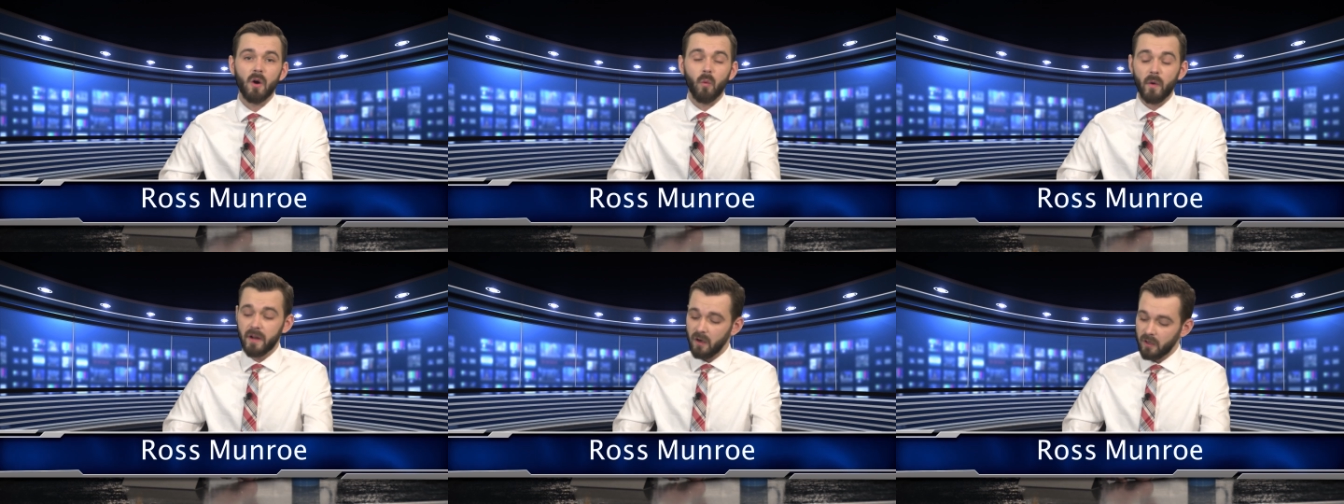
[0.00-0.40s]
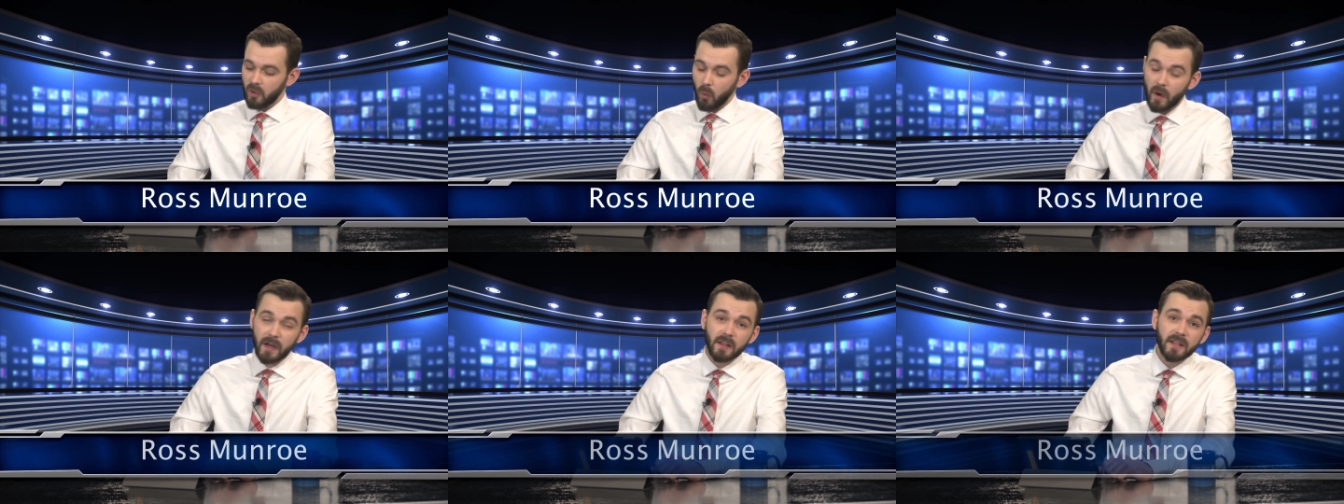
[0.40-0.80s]
We are
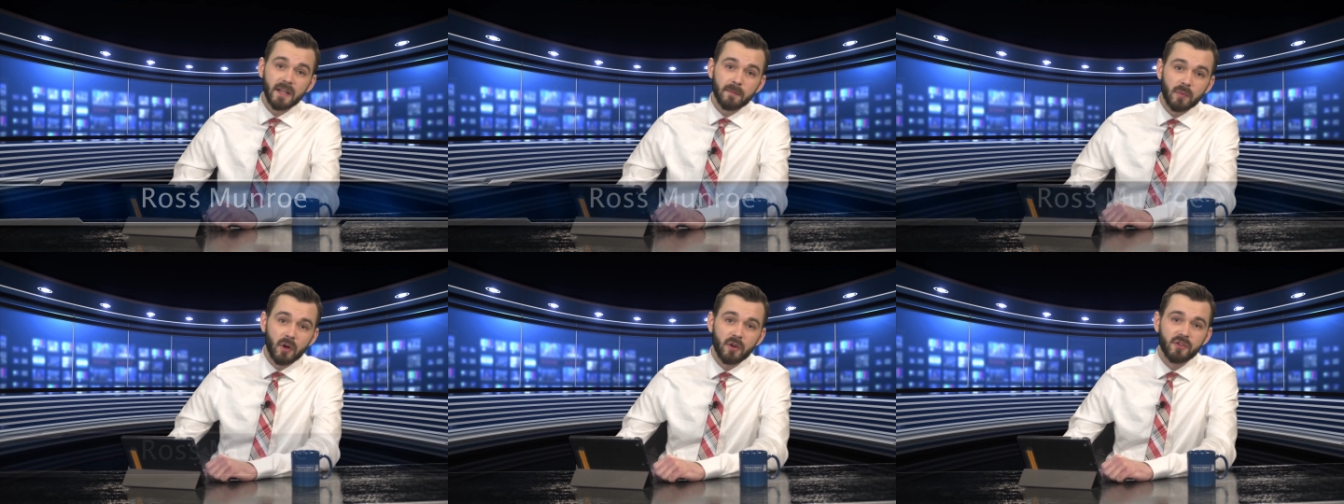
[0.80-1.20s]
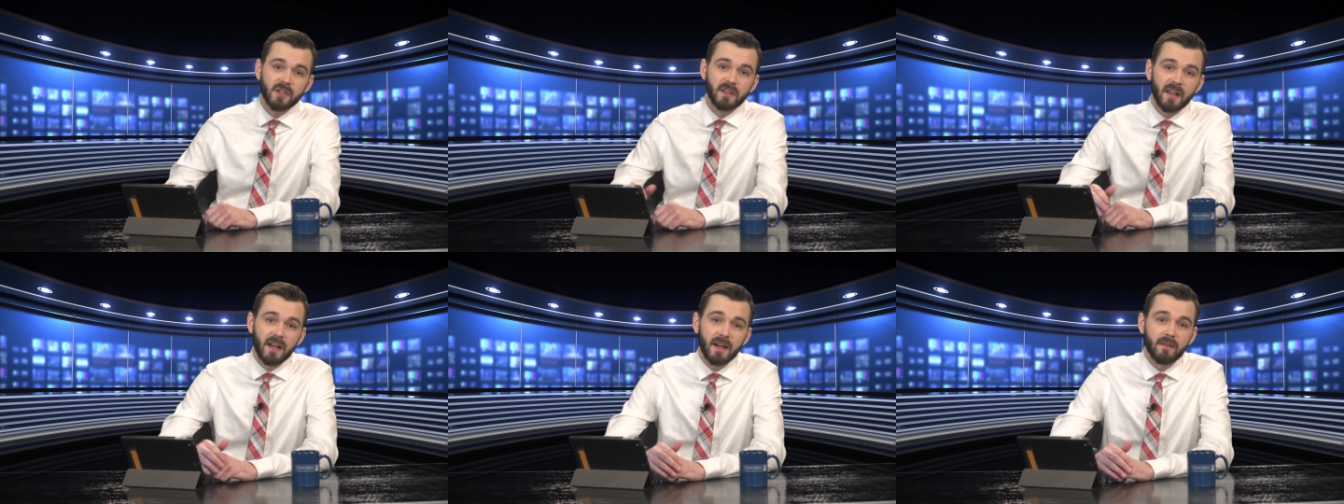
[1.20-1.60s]
quickly
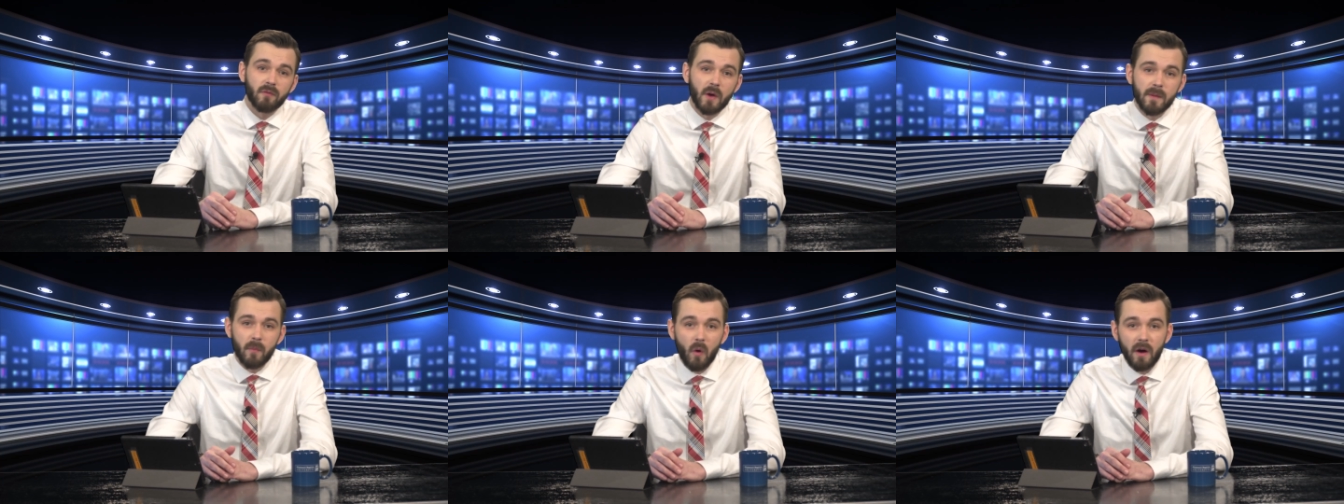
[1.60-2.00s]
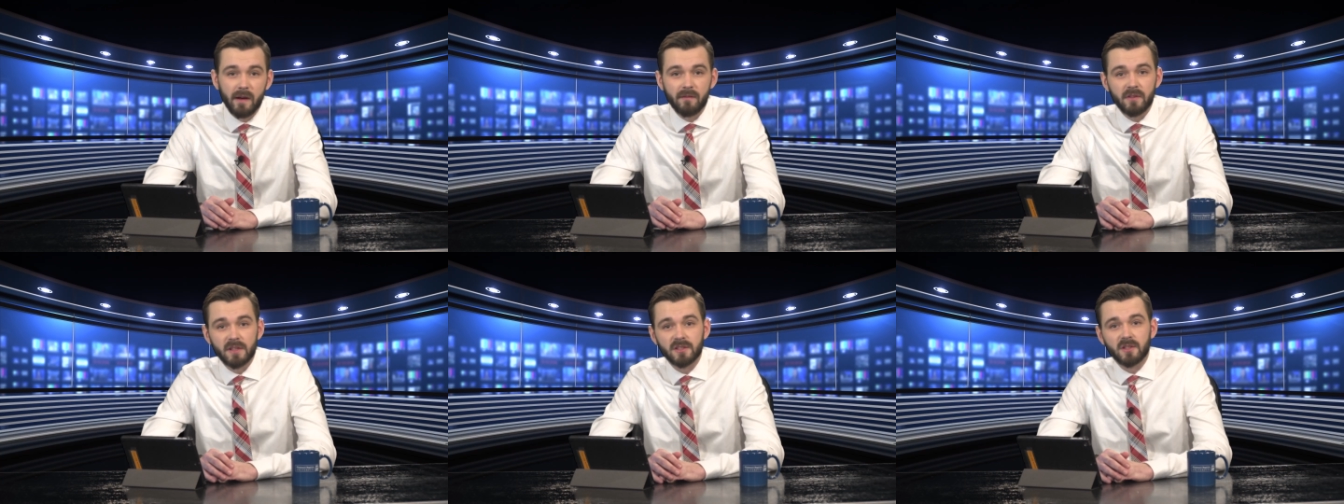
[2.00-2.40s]
approaching the halfway point
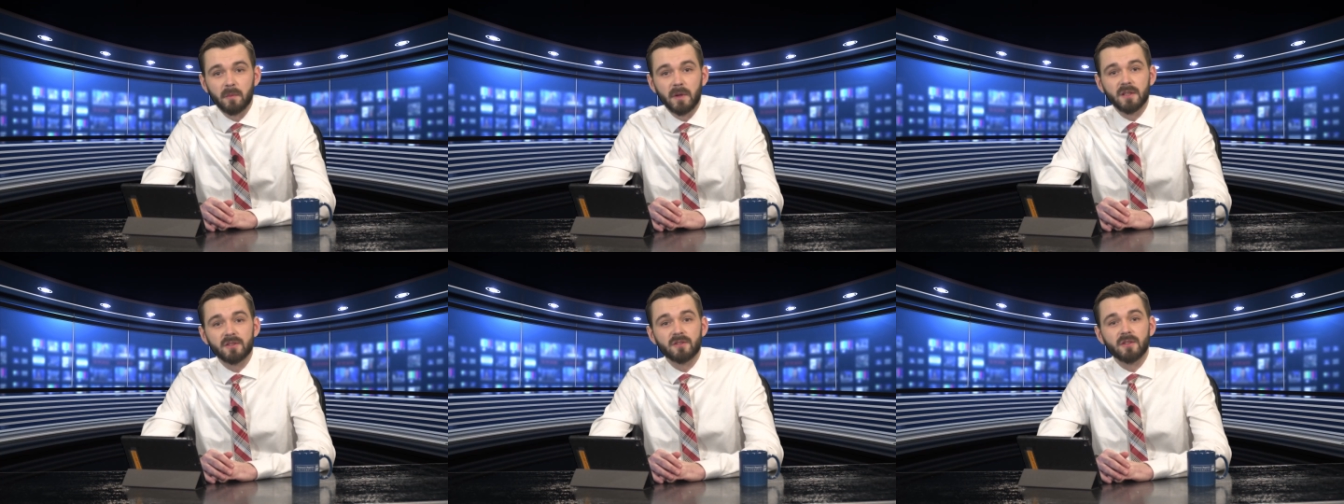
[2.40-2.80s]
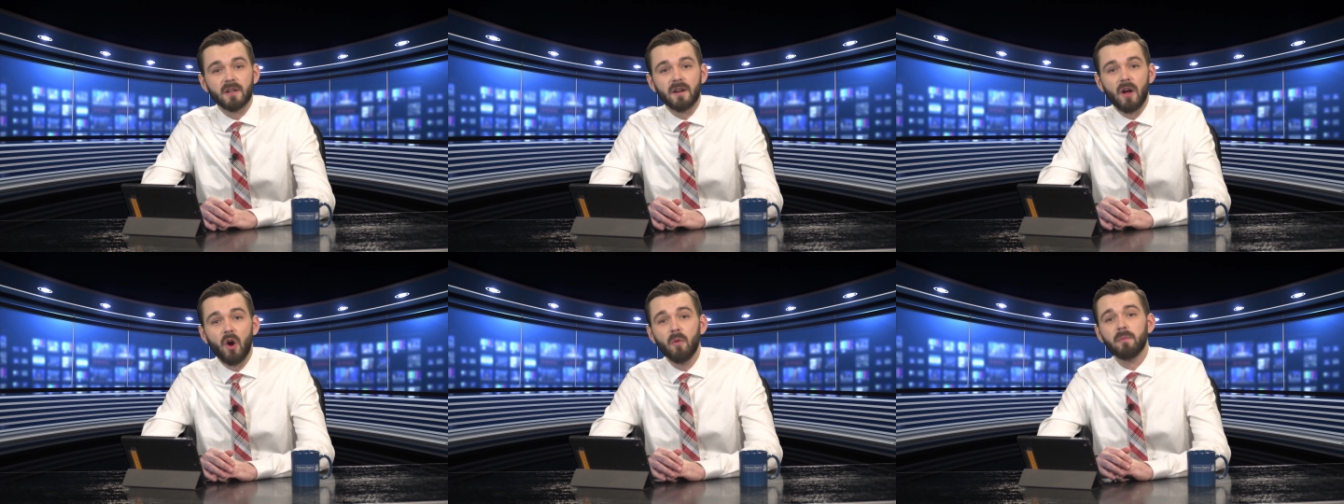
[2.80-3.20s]
of this semester,
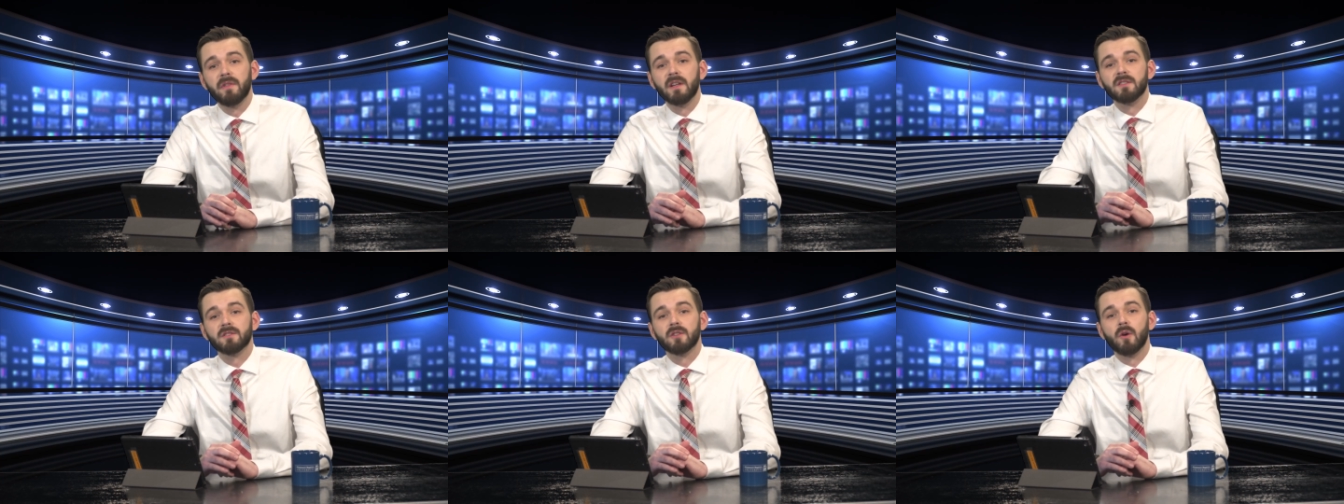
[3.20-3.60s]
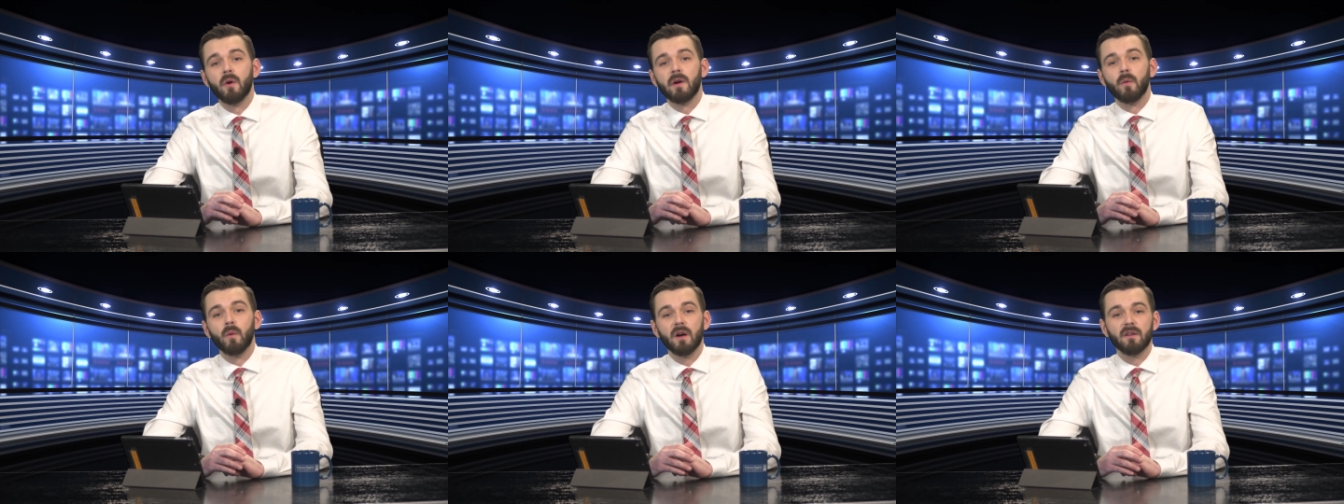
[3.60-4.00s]
and I hope things are
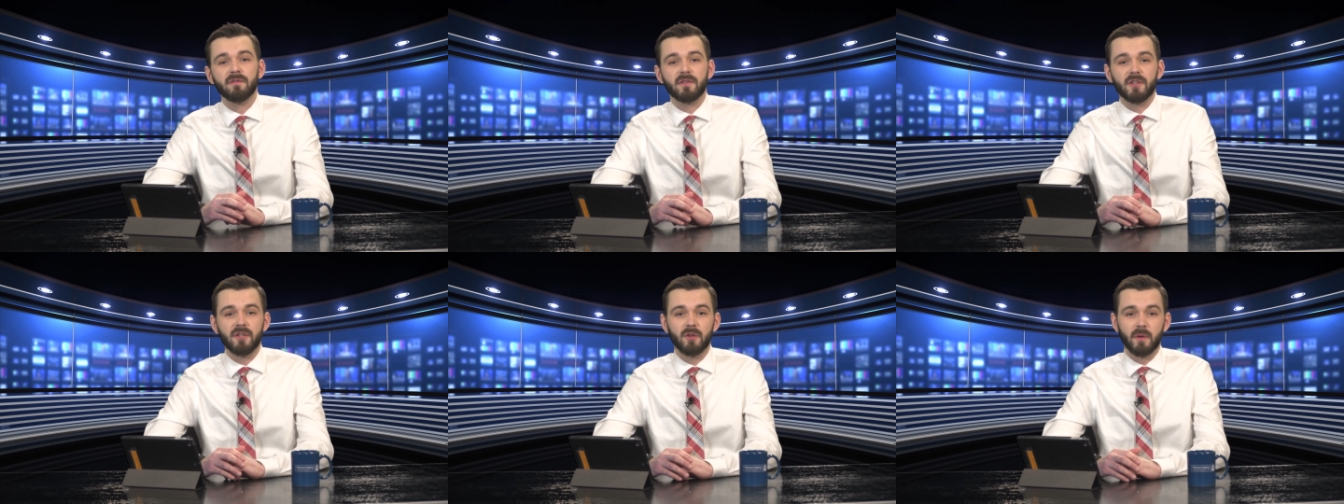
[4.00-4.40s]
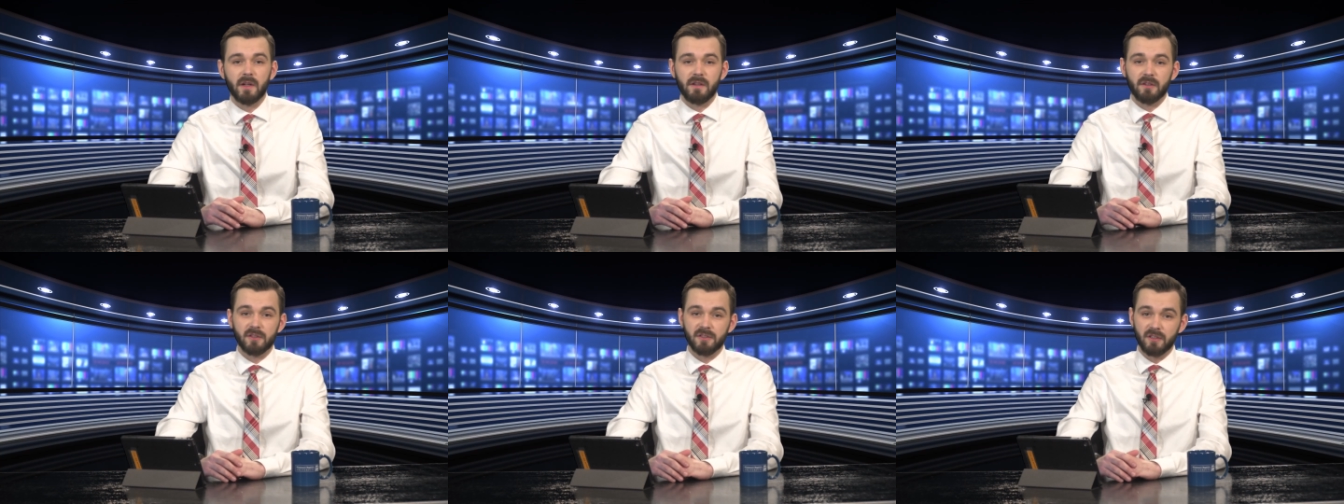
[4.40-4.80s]
going well for you
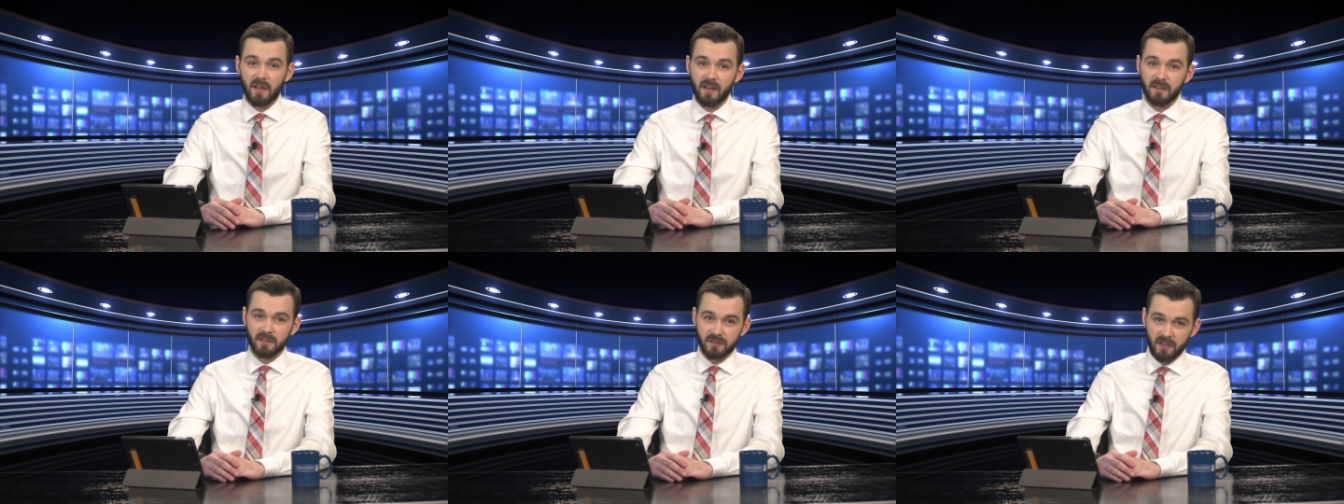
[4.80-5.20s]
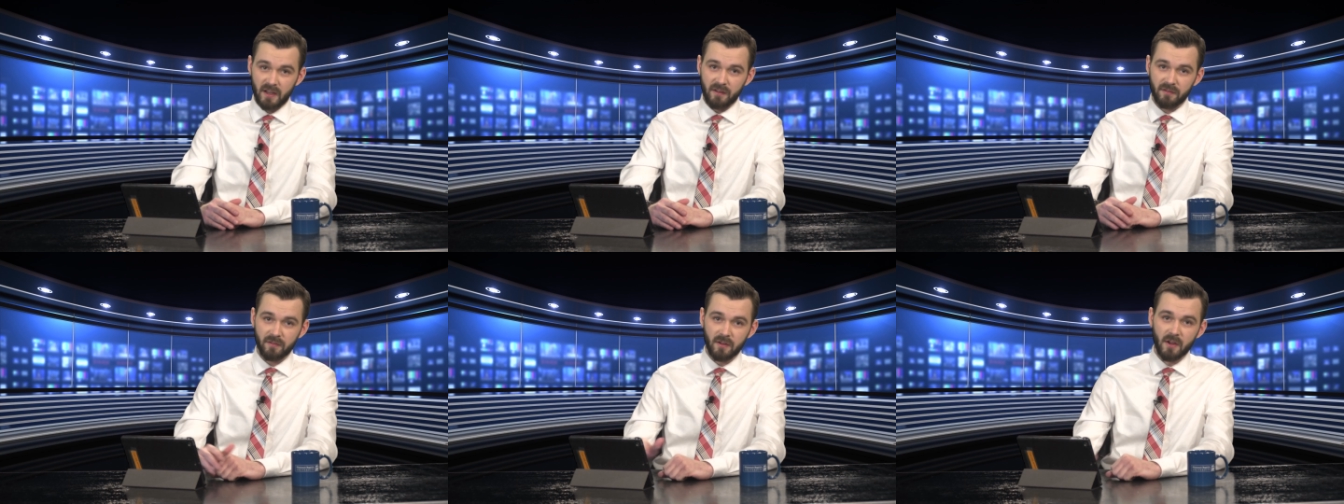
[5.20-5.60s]
and you're staying
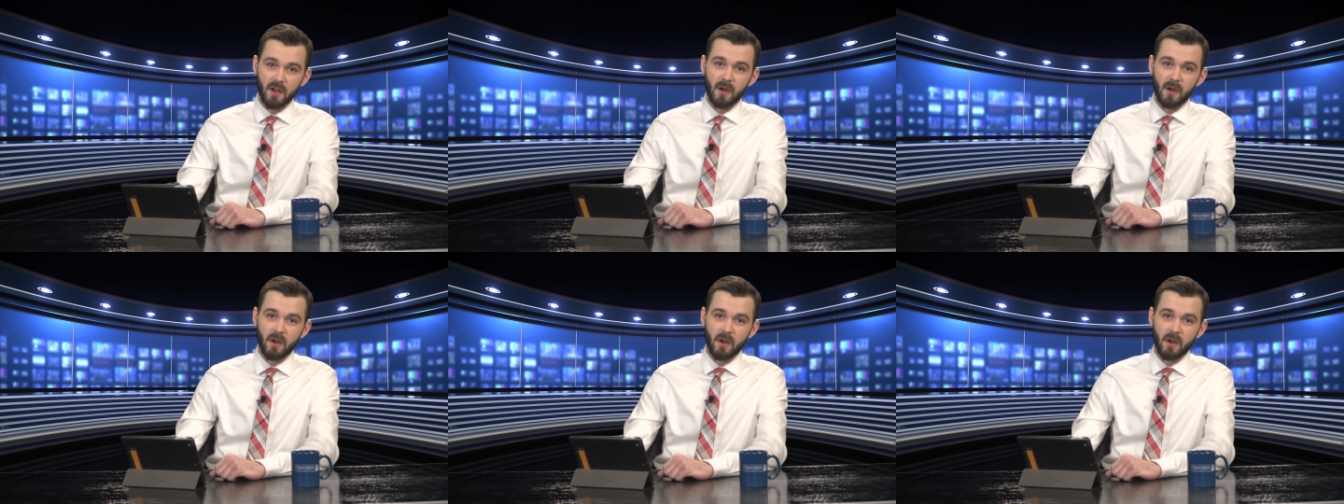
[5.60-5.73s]
safe.